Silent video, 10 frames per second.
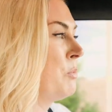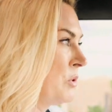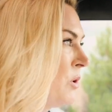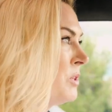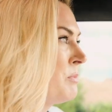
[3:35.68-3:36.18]

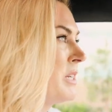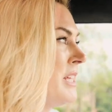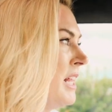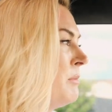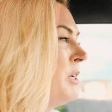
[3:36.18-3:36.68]
Portola Springs
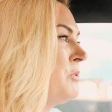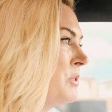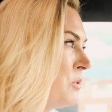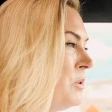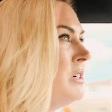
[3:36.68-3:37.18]
Elementary
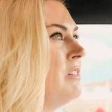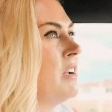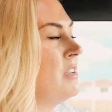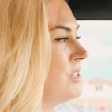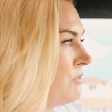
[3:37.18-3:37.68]
School
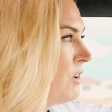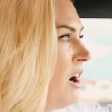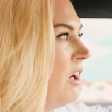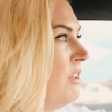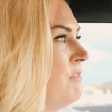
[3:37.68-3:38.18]
is for
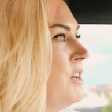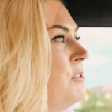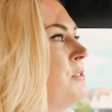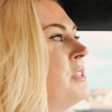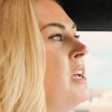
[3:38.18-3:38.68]
all of
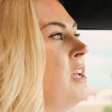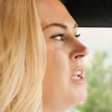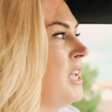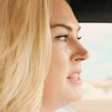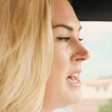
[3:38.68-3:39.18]
those,
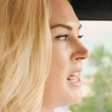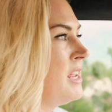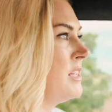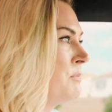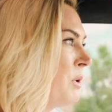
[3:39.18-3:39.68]
and that
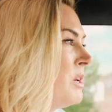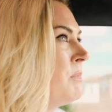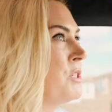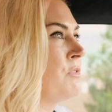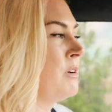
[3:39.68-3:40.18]
is pretty
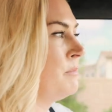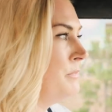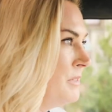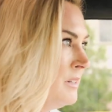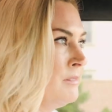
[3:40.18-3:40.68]
much
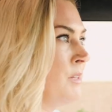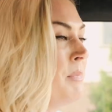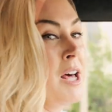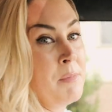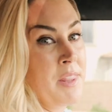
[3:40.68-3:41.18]
from the
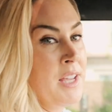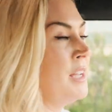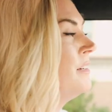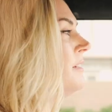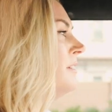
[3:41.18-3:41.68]
bottom of the
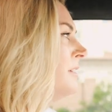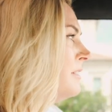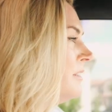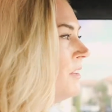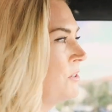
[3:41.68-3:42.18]
hill,
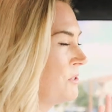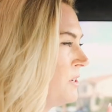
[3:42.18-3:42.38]
all those